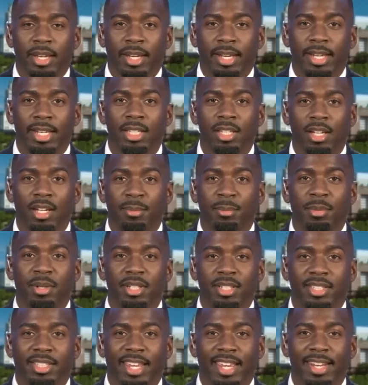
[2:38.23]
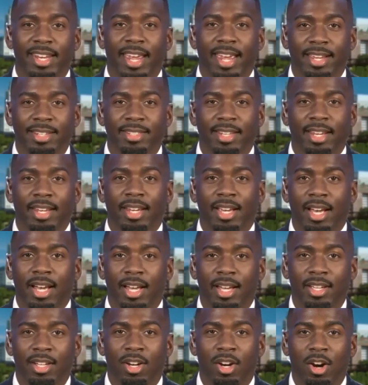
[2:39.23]
Elon Musk and
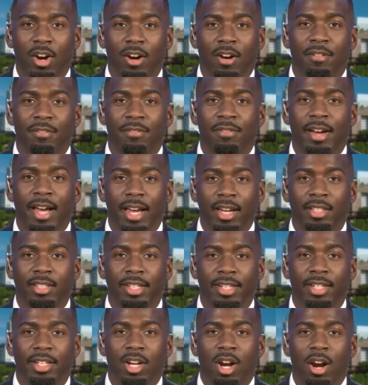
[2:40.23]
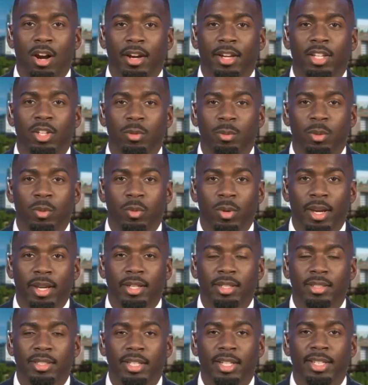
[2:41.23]
xAI are violating our human
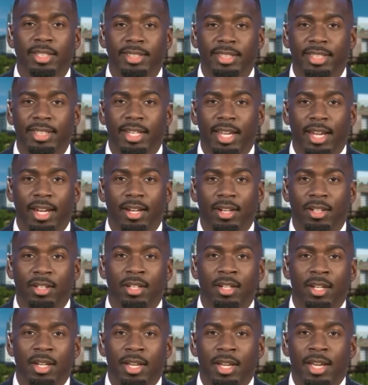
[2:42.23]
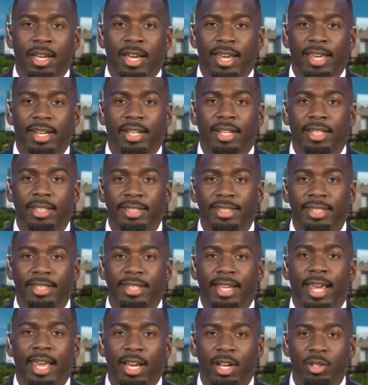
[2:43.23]
right to clean air and a clean,
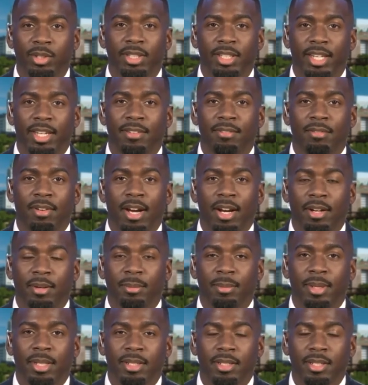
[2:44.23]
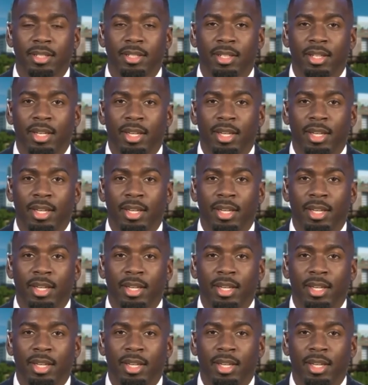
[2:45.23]
healthy environment.